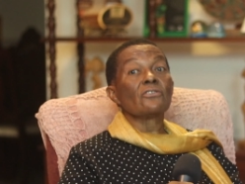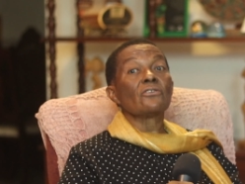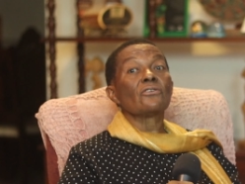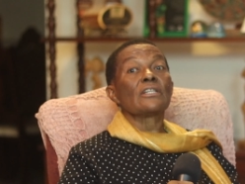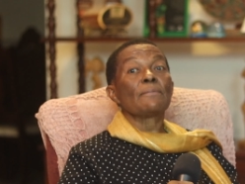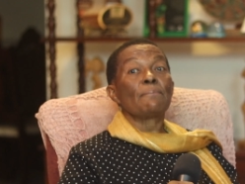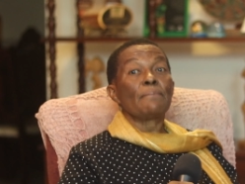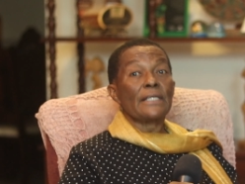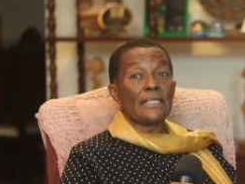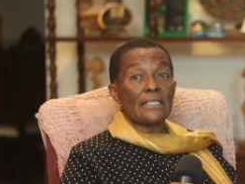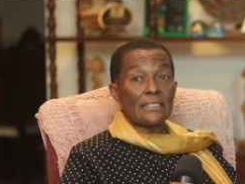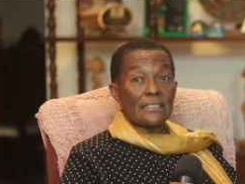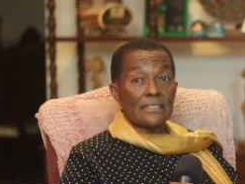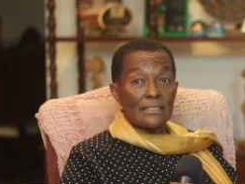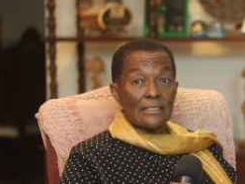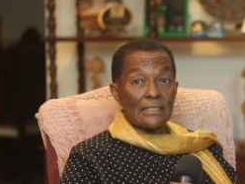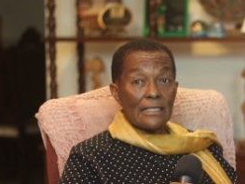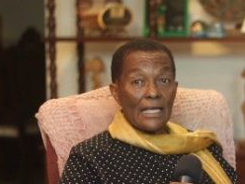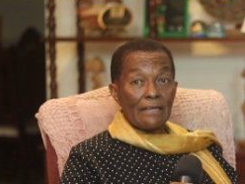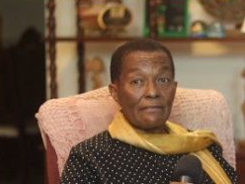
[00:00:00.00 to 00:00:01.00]
know the
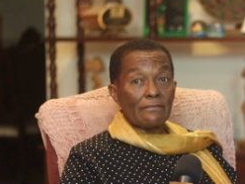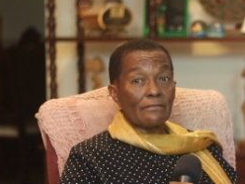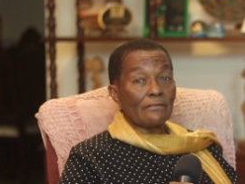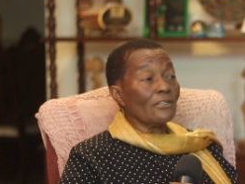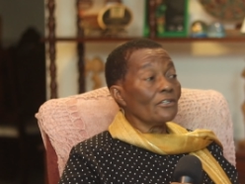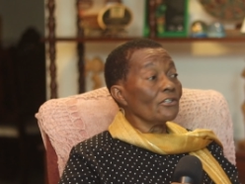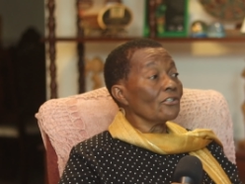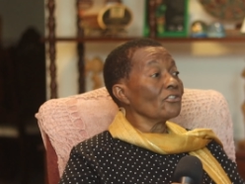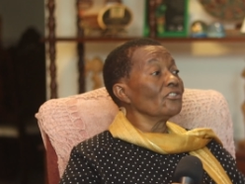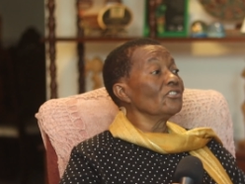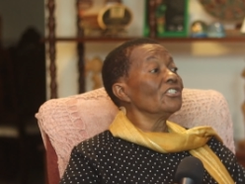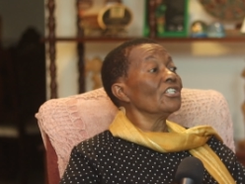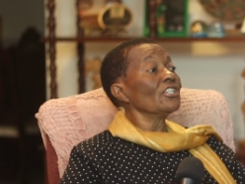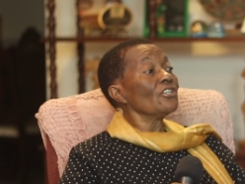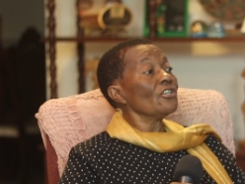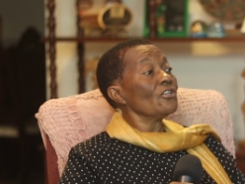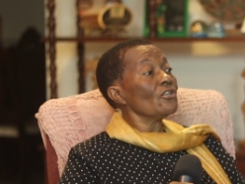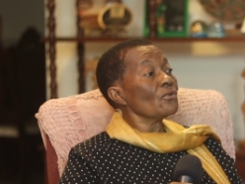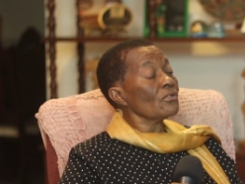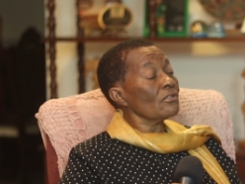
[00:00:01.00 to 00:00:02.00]
place, like, go
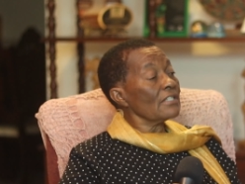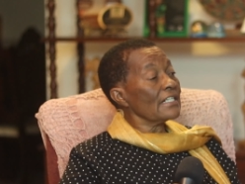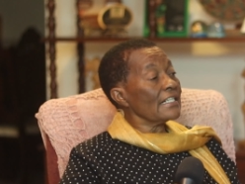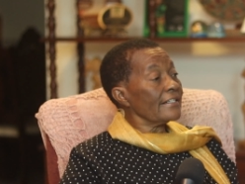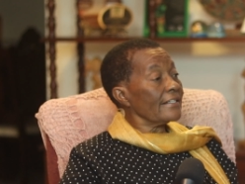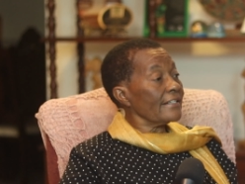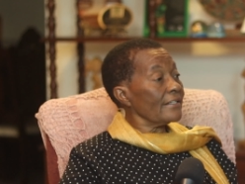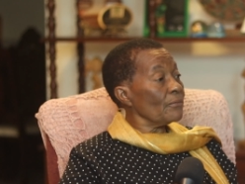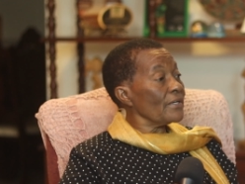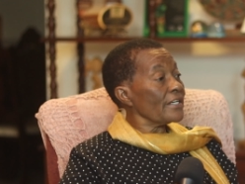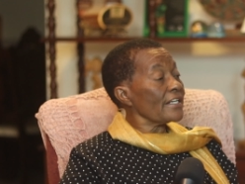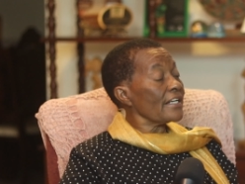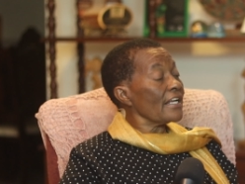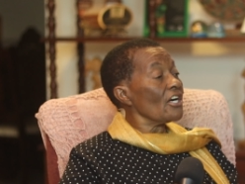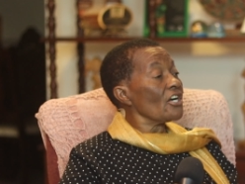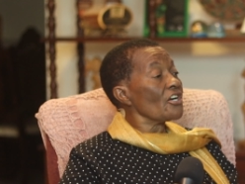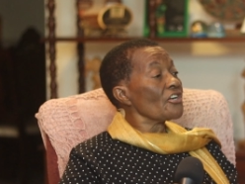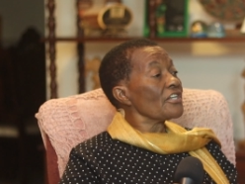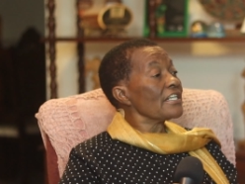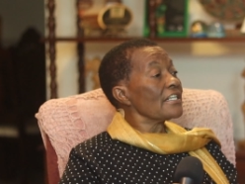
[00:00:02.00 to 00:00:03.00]
down in where the
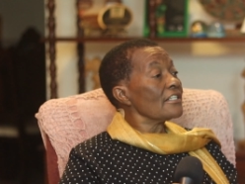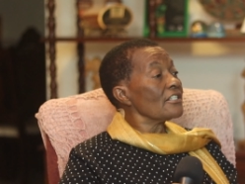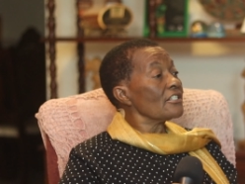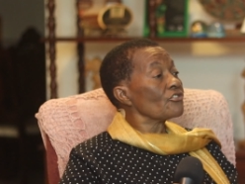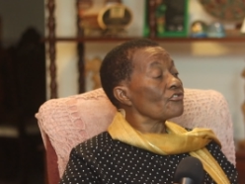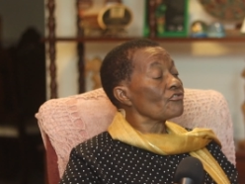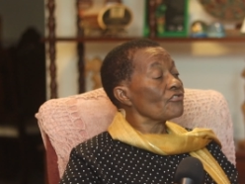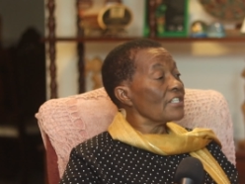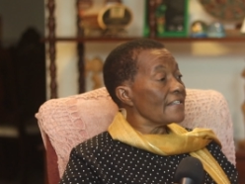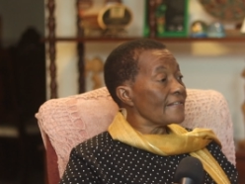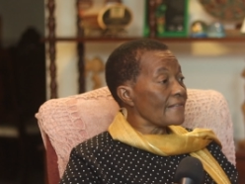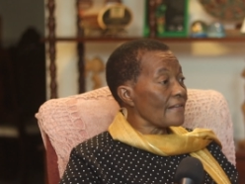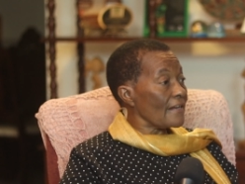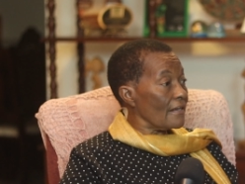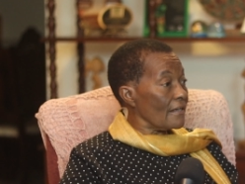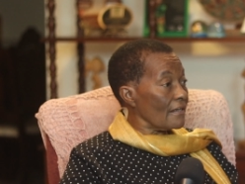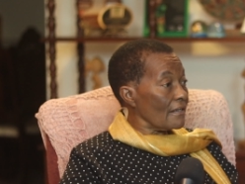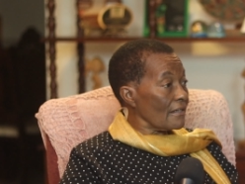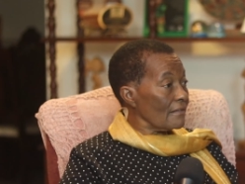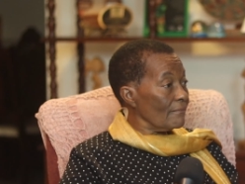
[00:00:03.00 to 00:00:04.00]
orange trees
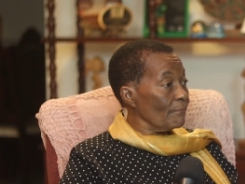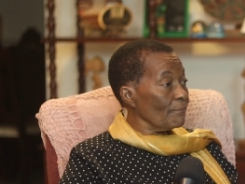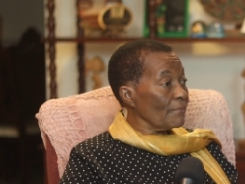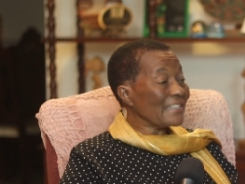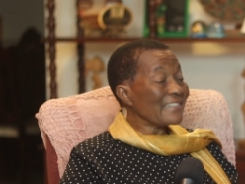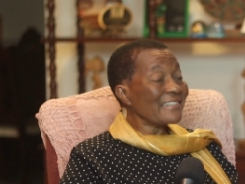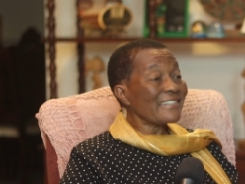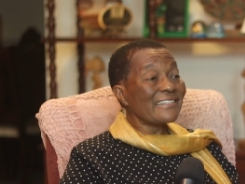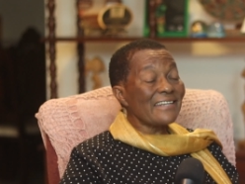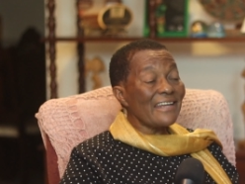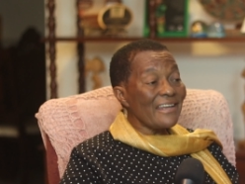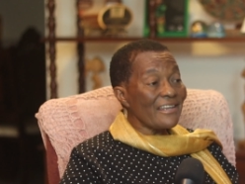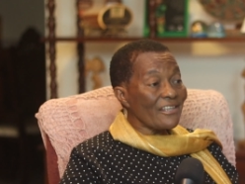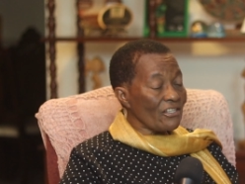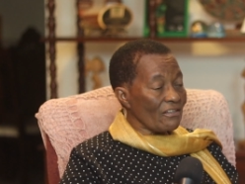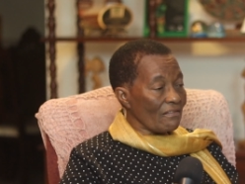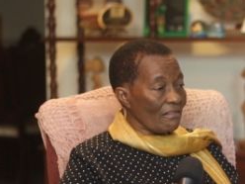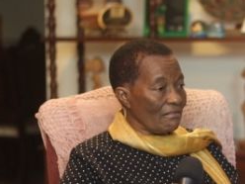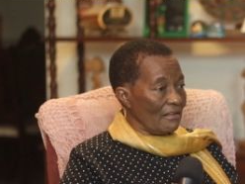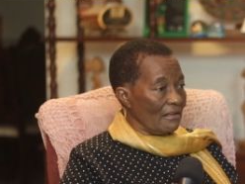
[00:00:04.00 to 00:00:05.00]
are. Take
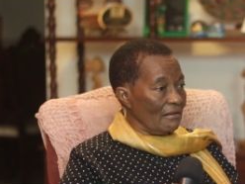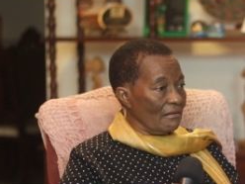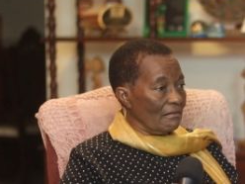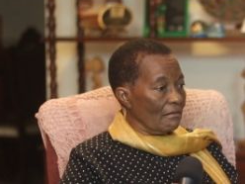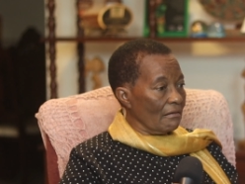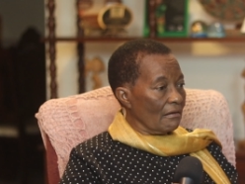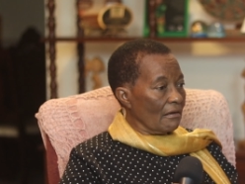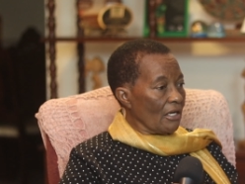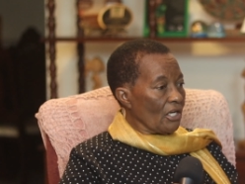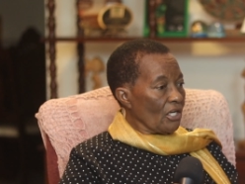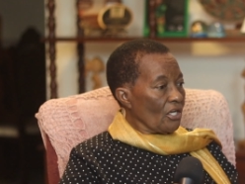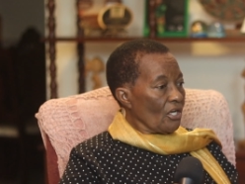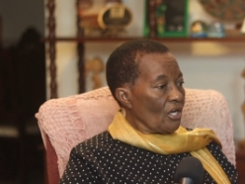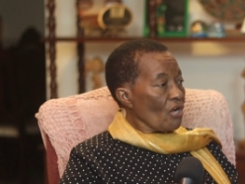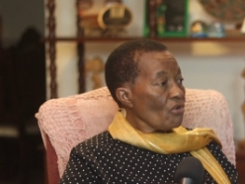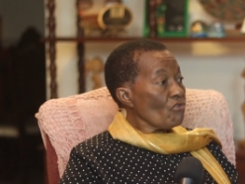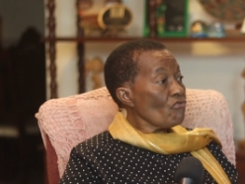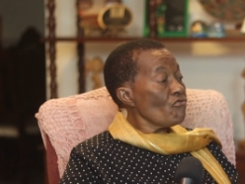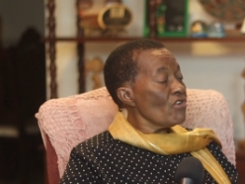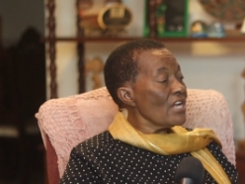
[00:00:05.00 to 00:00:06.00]
your thing,
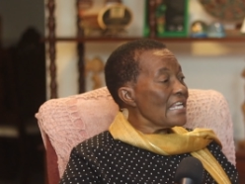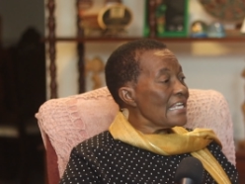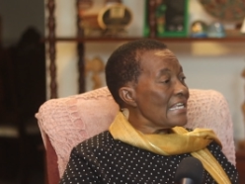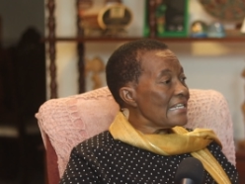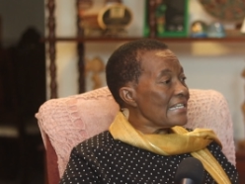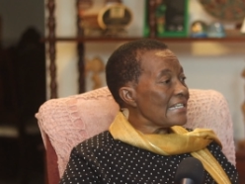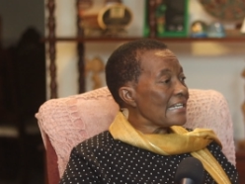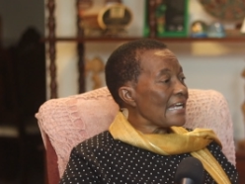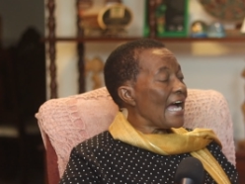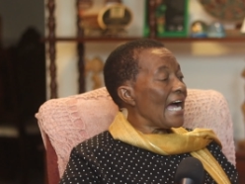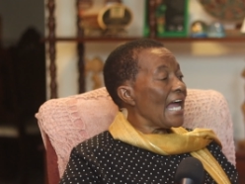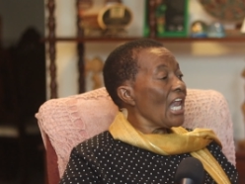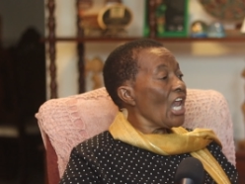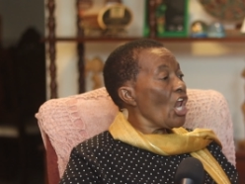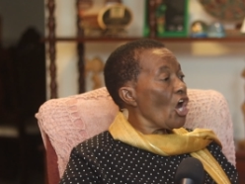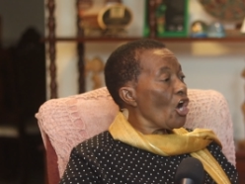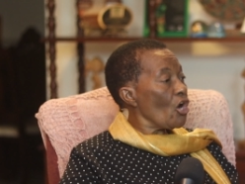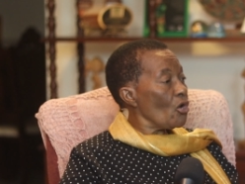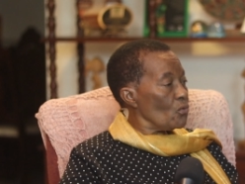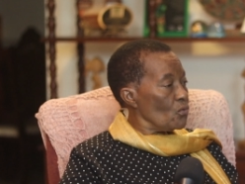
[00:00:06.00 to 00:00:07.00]
read
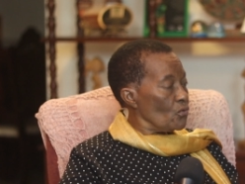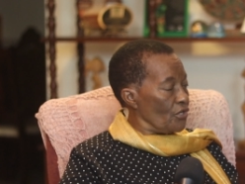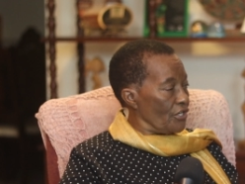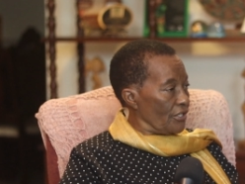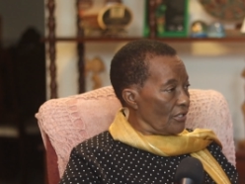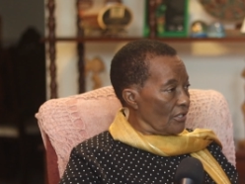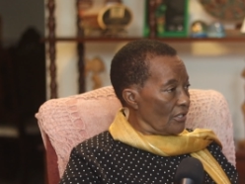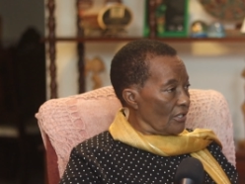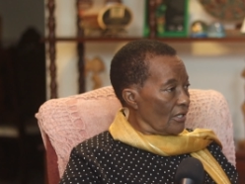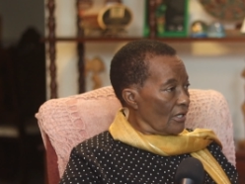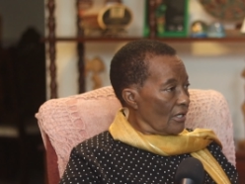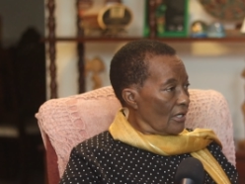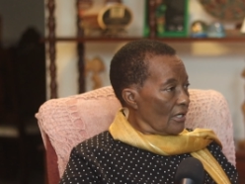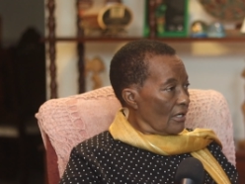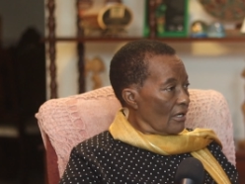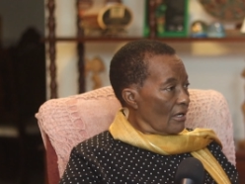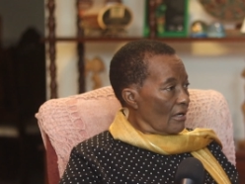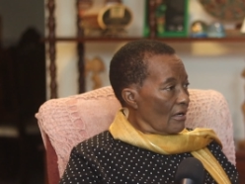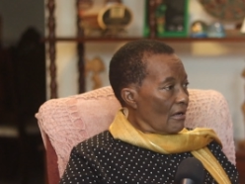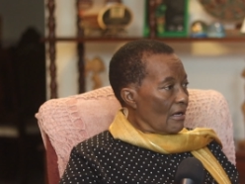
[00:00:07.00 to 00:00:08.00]
aloud.
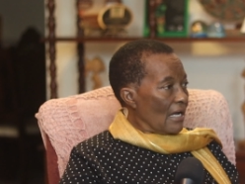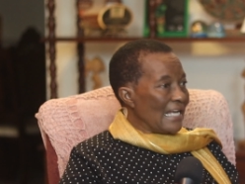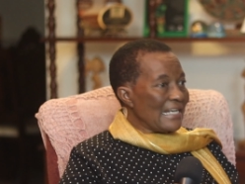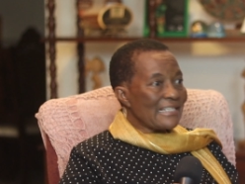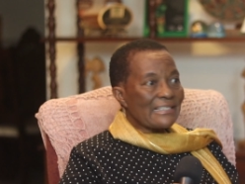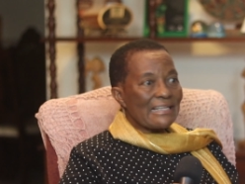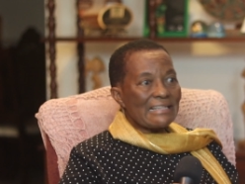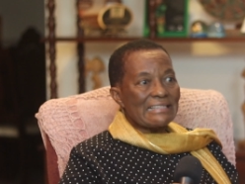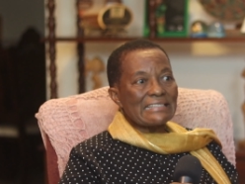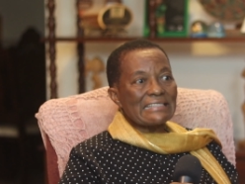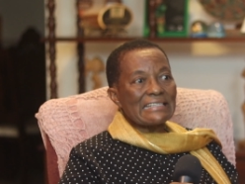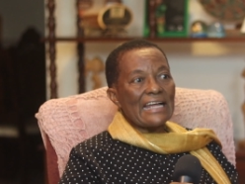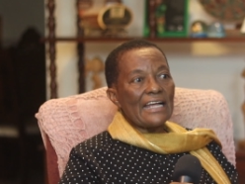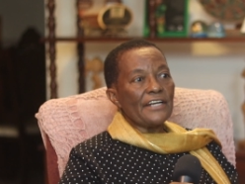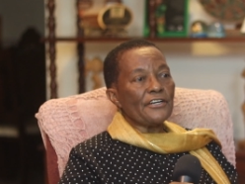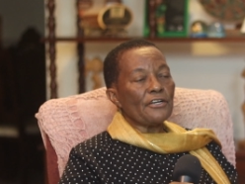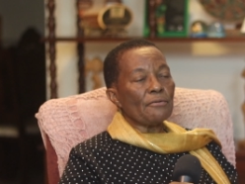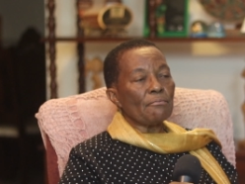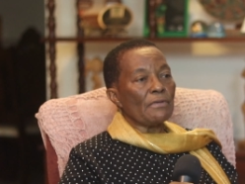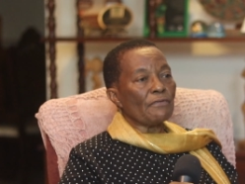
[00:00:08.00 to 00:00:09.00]
And he said,
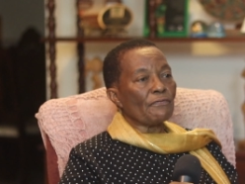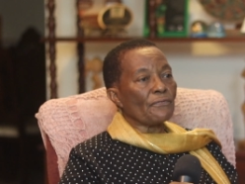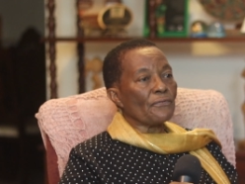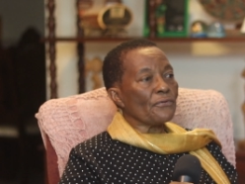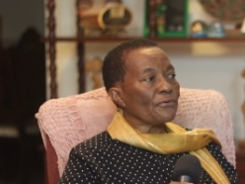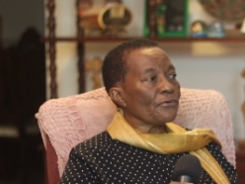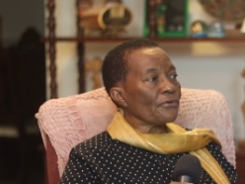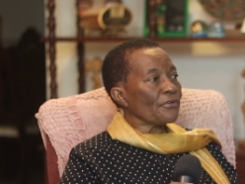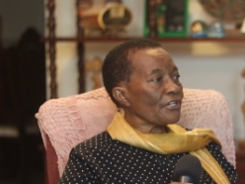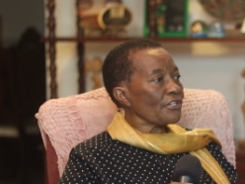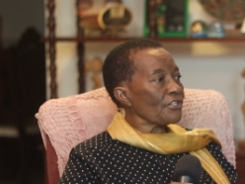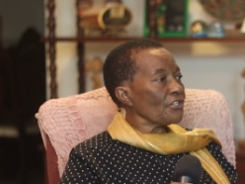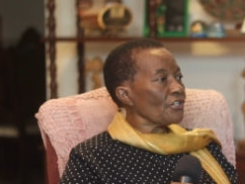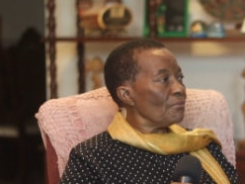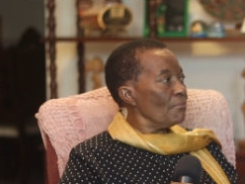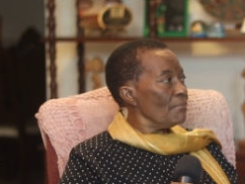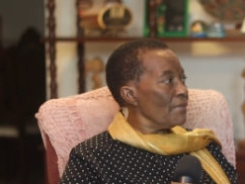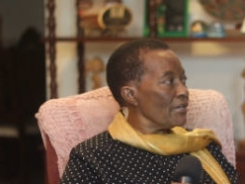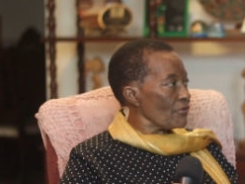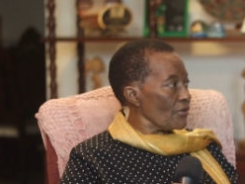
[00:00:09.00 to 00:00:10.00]
stand up before your
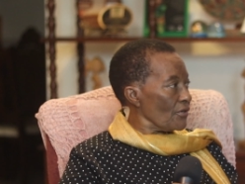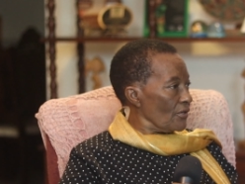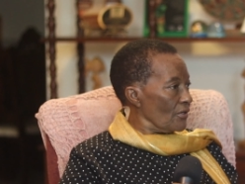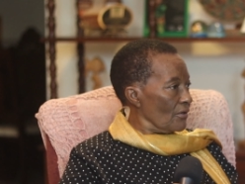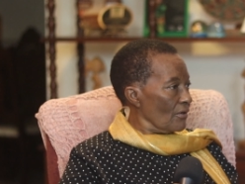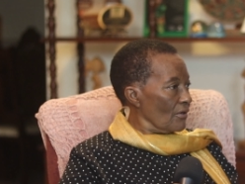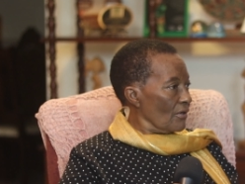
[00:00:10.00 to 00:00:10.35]
mirror